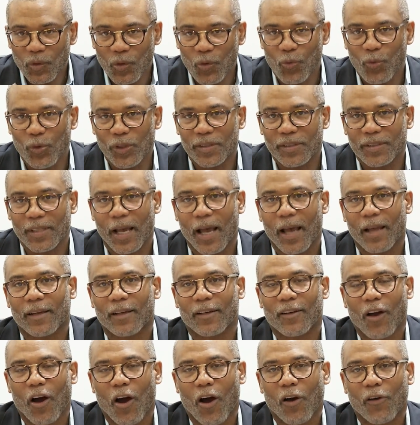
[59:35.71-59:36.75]
We're
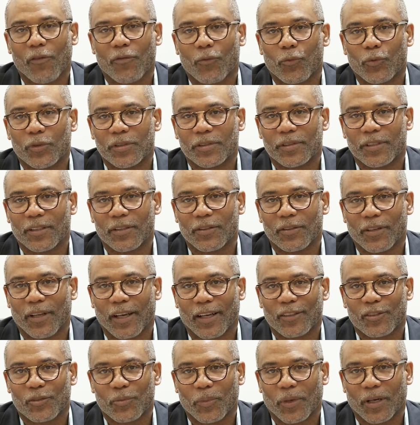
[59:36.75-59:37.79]
signing off. We'll see you
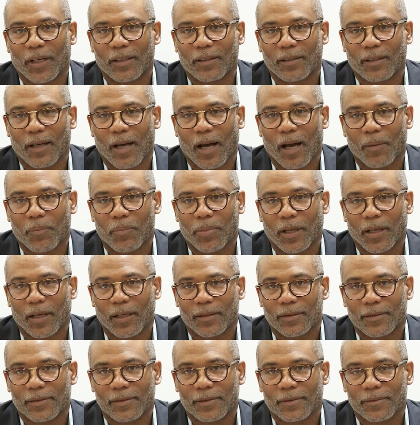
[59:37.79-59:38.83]
next month. God
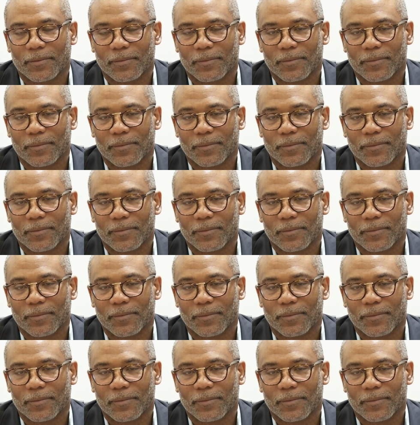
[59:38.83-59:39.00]
bless.